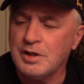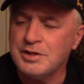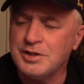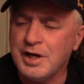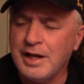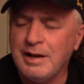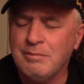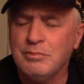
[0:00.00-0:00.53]

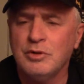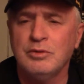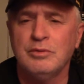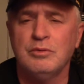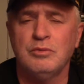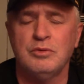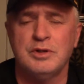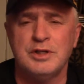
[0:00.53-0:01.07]
today I'm
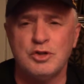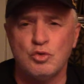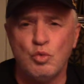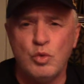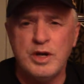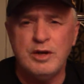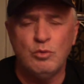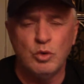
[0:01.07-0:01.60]
this
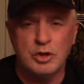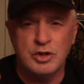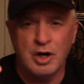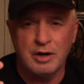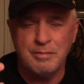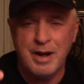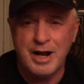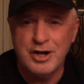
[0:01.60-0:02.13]
week we're
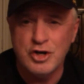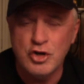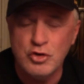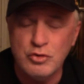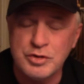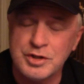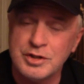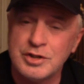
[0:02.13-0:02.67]
talking about
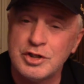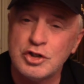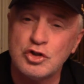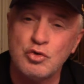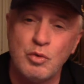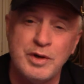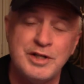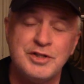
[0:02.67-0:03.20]
new since it's
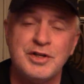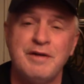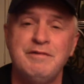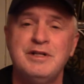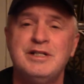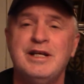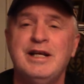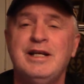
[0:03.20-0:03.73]

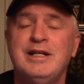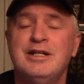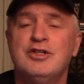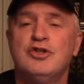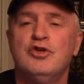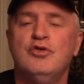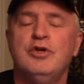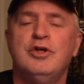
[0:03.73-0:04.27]
2017.
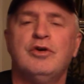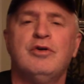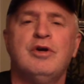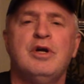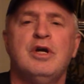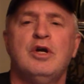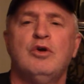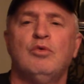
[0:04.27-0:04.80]
It's New Year.
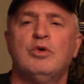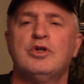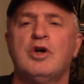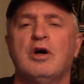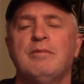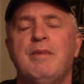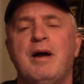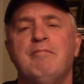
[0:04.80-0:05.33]
We're
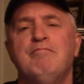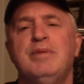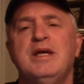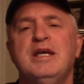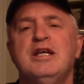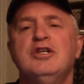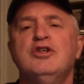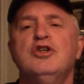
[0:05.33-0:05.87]
talking about
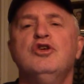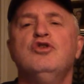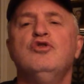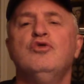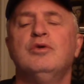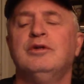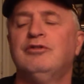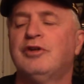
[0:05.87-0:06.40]
being
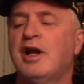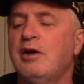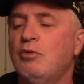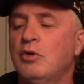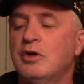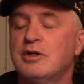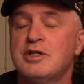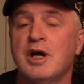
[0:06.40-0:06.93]
new, and today
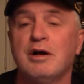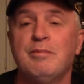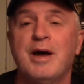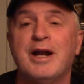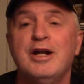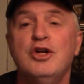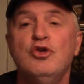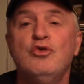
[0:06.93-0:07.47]
we're going to talk
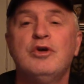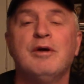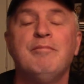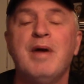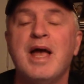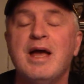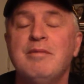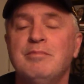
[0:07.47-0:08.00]
about a new
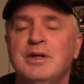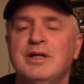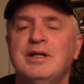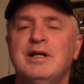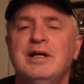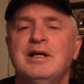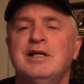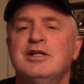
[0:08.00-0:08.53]
commandment
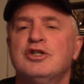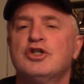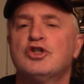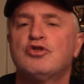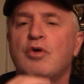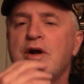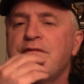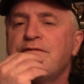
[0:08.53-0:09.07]

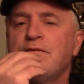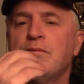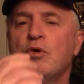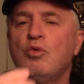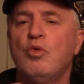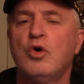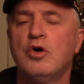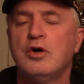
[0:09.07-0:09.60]
straight from the
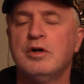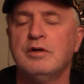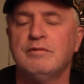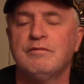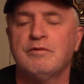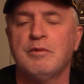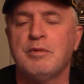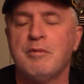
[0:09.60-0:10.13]
Word
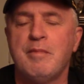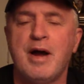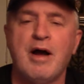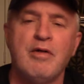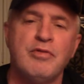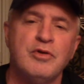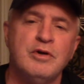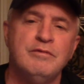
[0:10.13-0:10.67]
from the
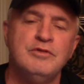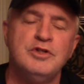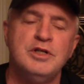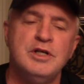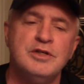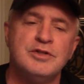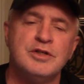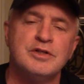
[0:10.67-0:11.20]
mouth of
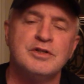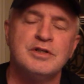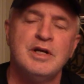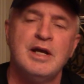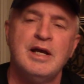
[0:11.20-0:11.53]
Jesus.